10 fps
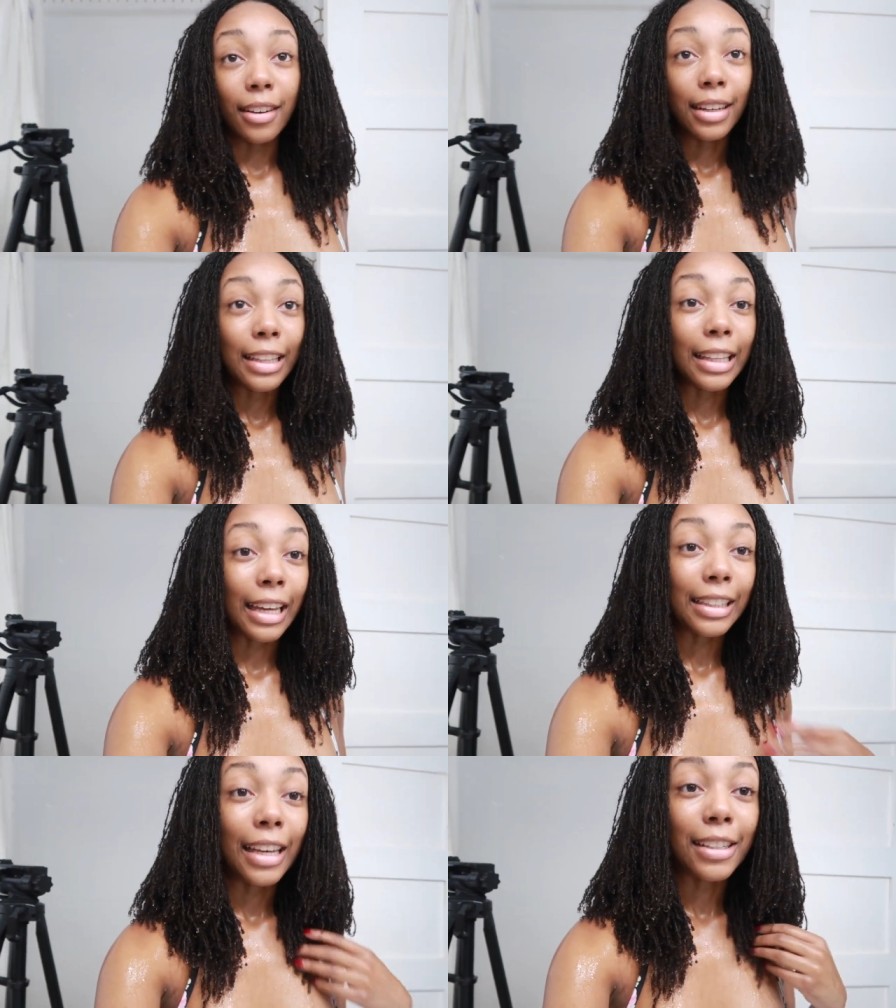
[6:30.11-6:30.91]
anything
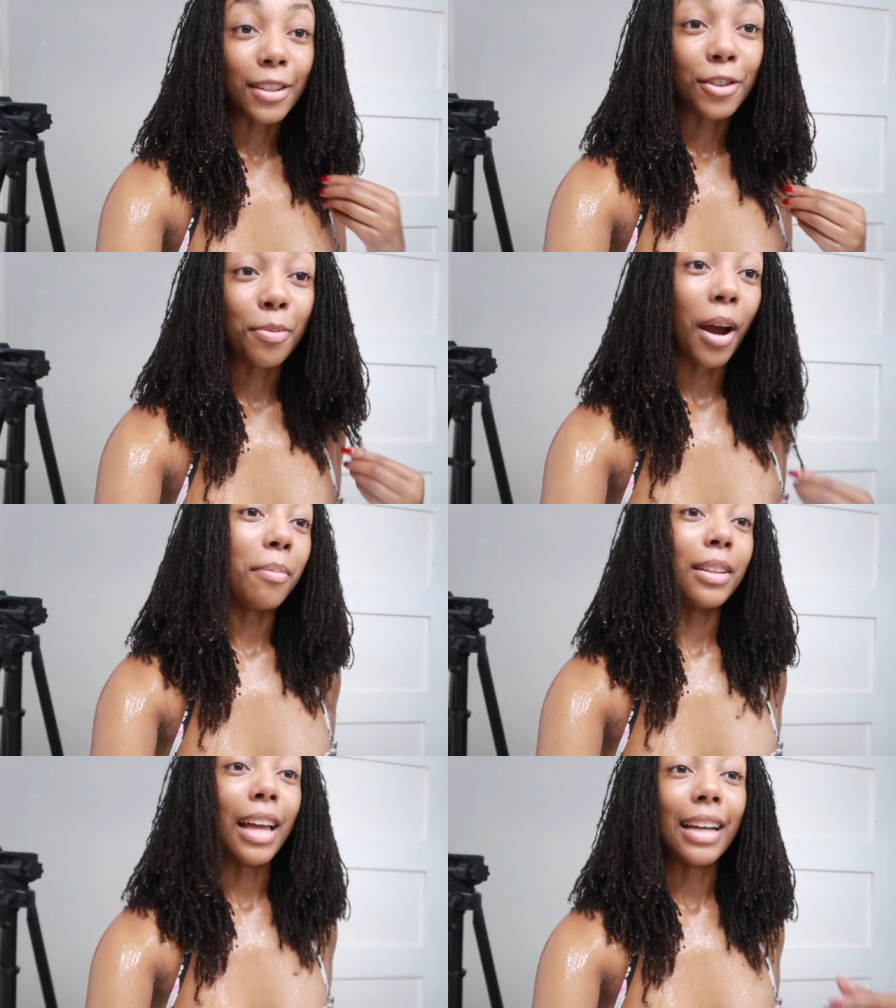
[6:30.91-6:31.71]
like that. So she
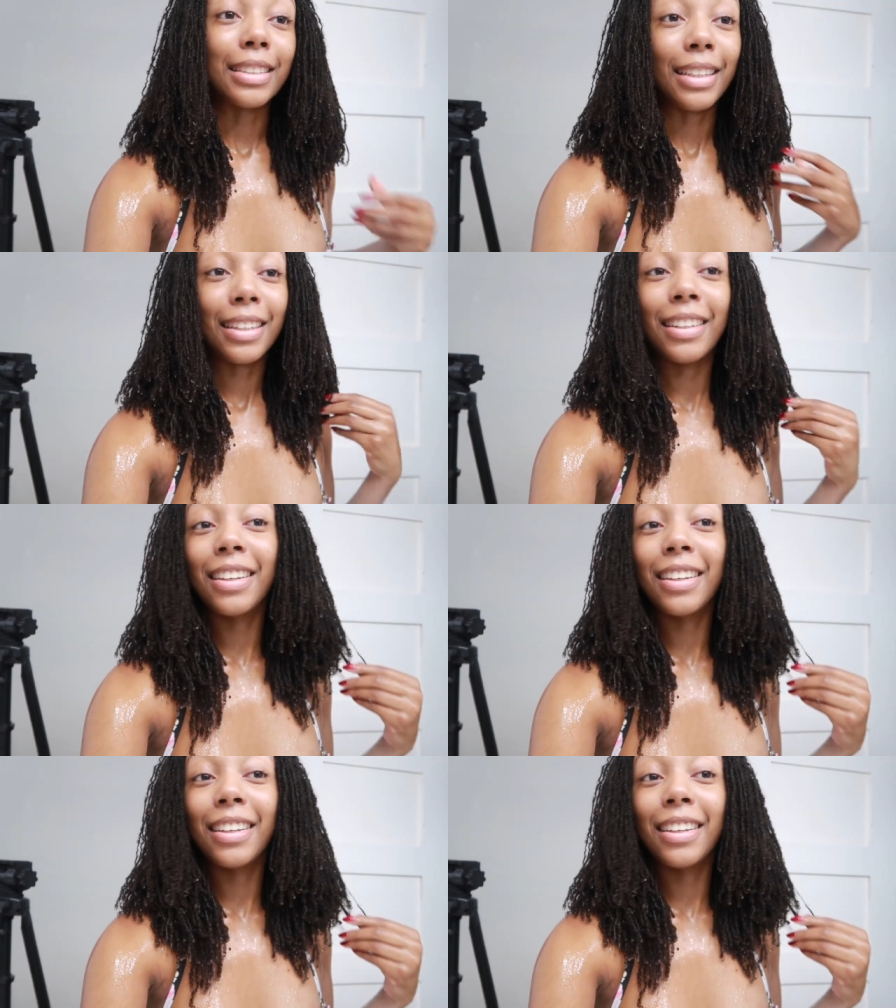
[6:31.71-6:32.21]
probably liked it.